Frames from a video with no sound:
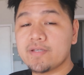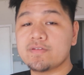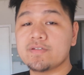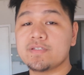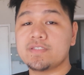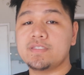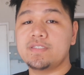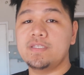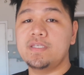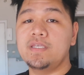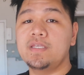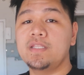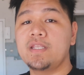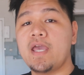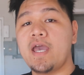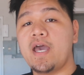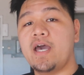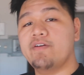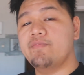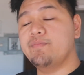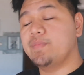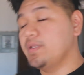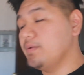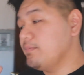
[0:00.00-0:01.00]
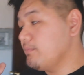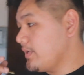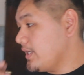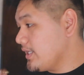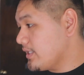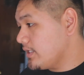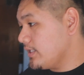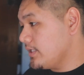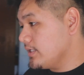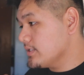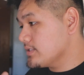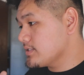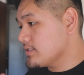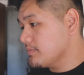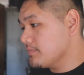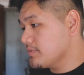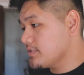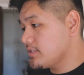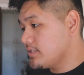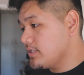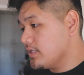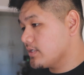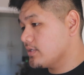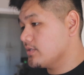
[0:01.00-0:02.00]
and Christine have been making
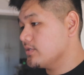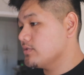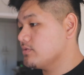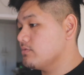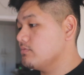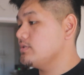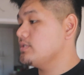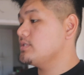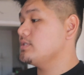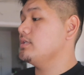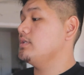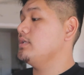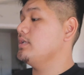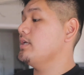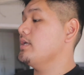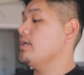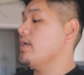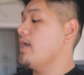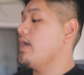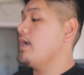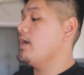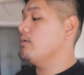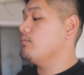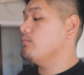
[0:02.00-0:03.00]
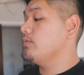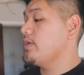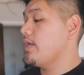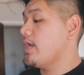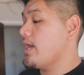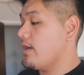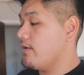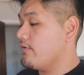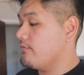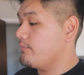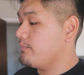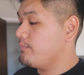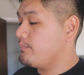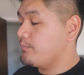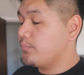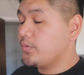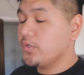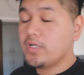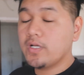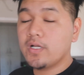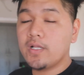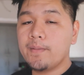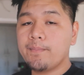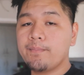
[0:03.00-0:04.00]
some stickers recently, and we have
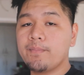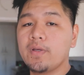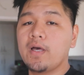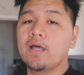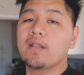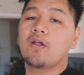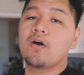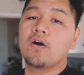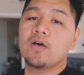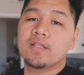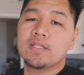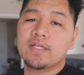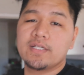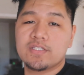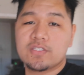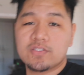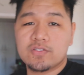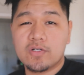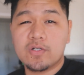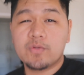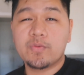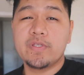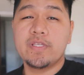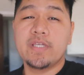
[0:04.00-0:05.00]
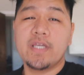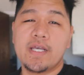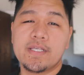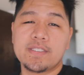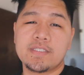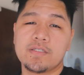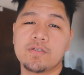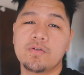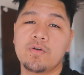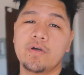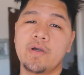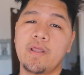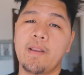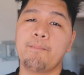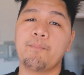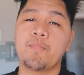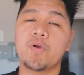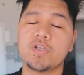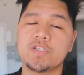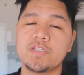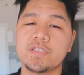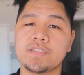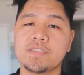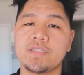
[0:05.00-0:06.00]
put up an online store where you guys can go ahead and
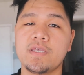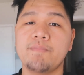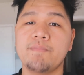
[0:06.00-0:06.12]
purchase